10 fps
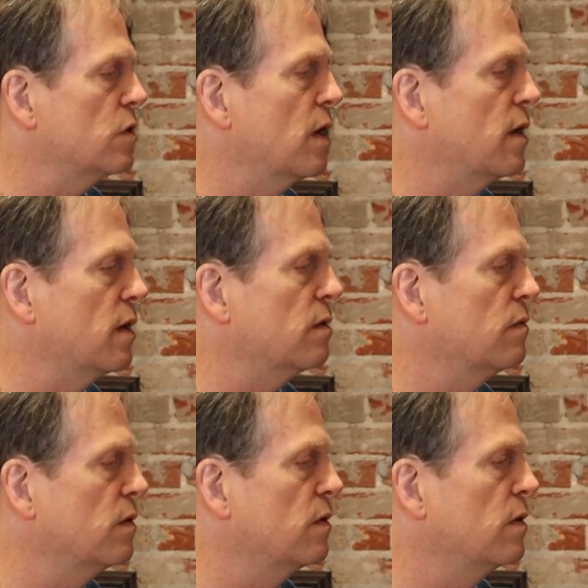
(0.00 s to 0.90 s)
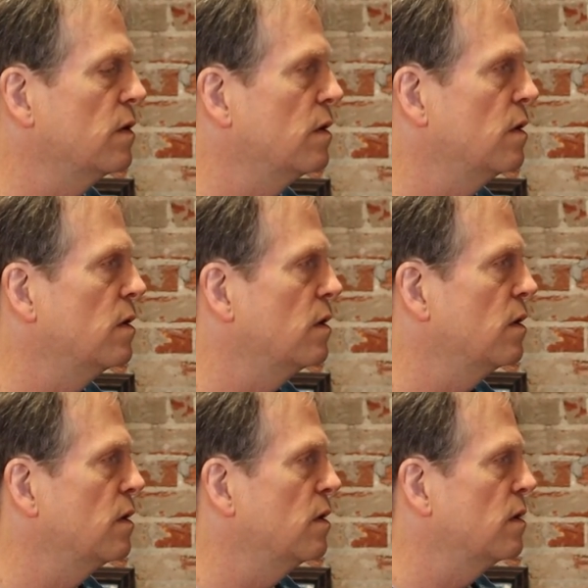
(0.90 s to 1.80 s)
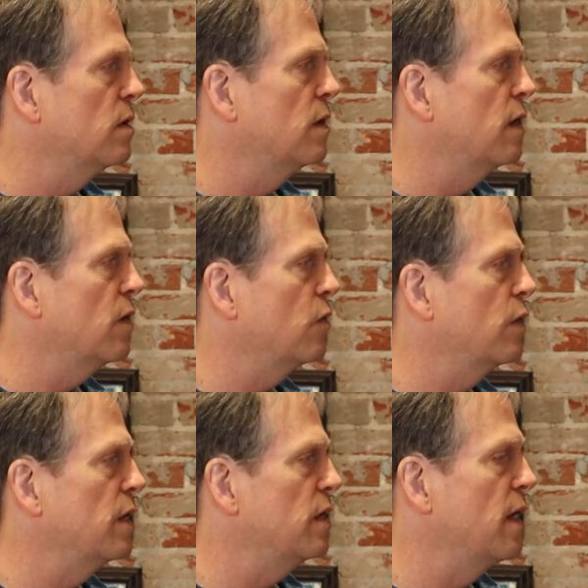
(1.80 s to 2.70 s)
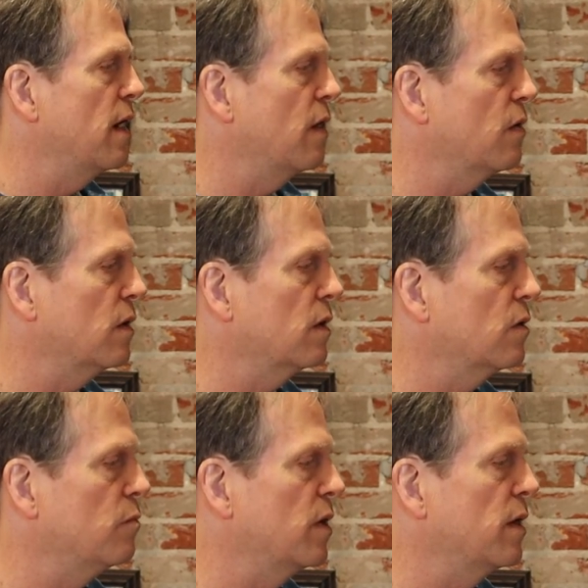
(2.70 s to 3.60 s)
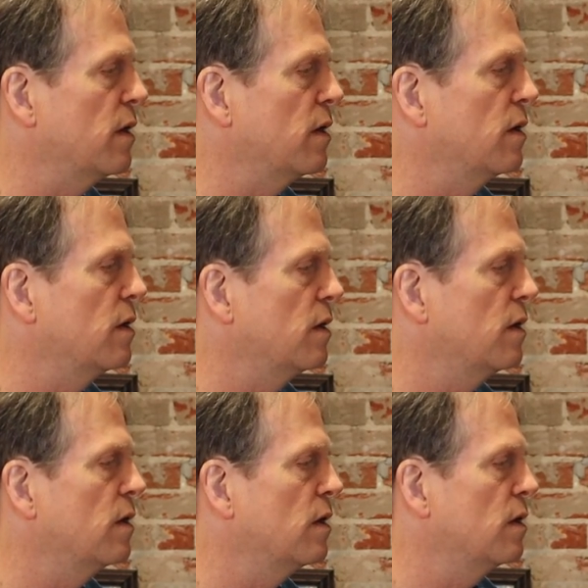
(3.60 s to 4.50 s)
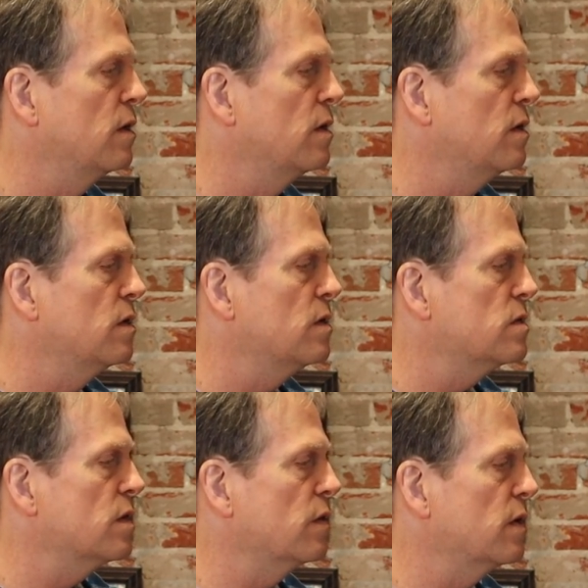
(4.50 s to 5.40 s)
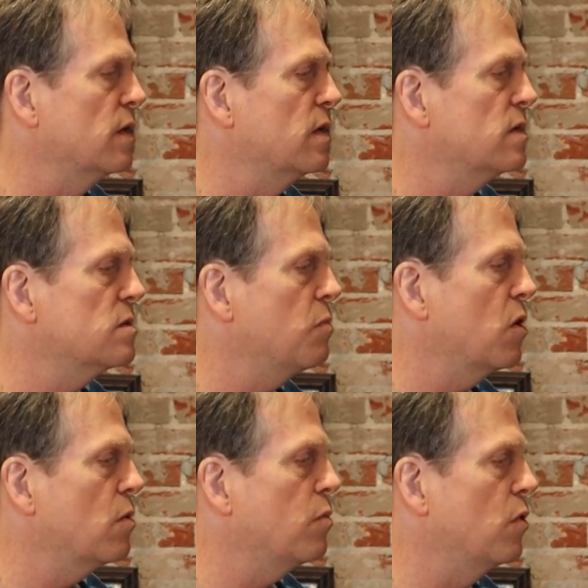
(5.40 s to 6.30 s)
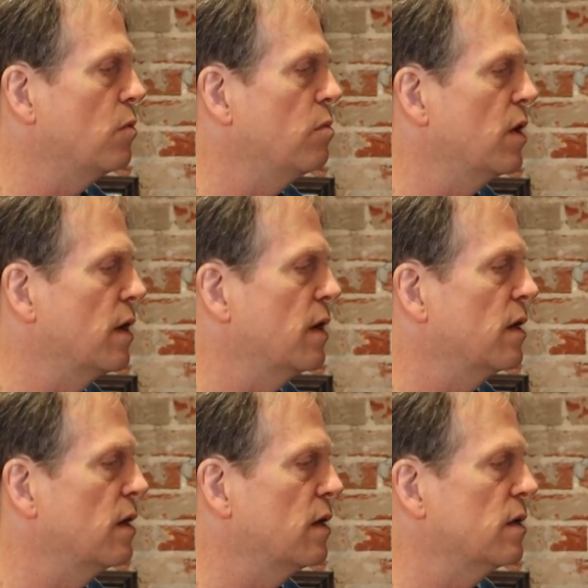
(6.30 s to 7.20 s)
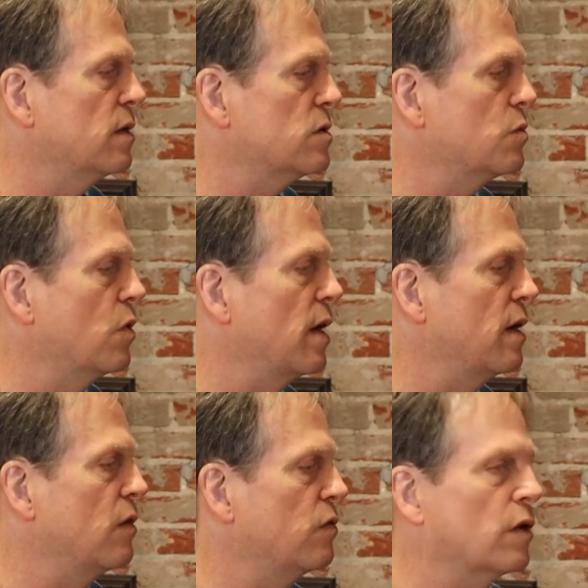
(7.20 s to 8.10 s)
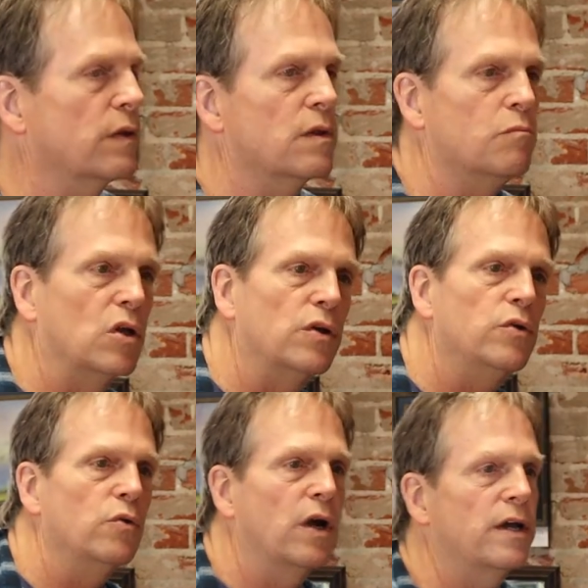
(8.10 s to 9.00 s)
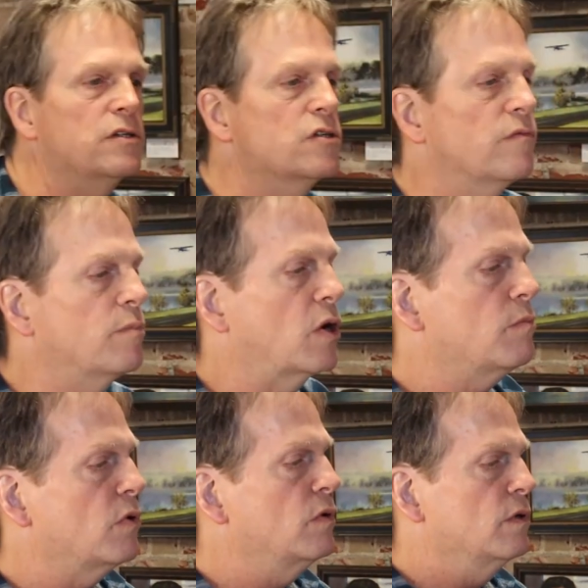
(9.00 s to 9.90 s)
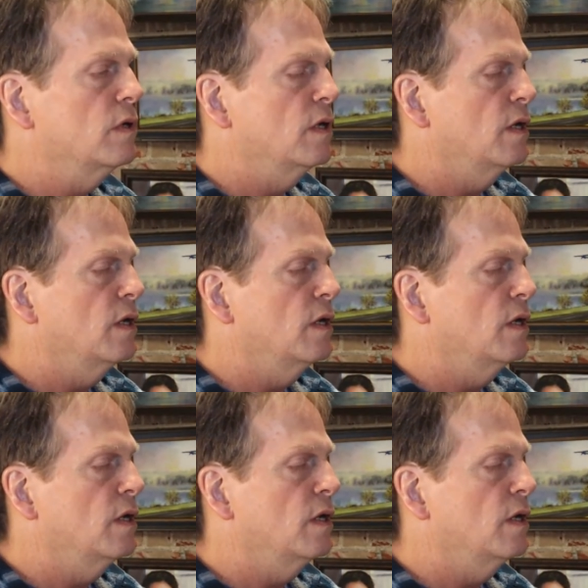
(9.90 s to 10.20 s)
Try to narrow it down a little bit so that it is purple, but it is way over in the blue range. It's purple.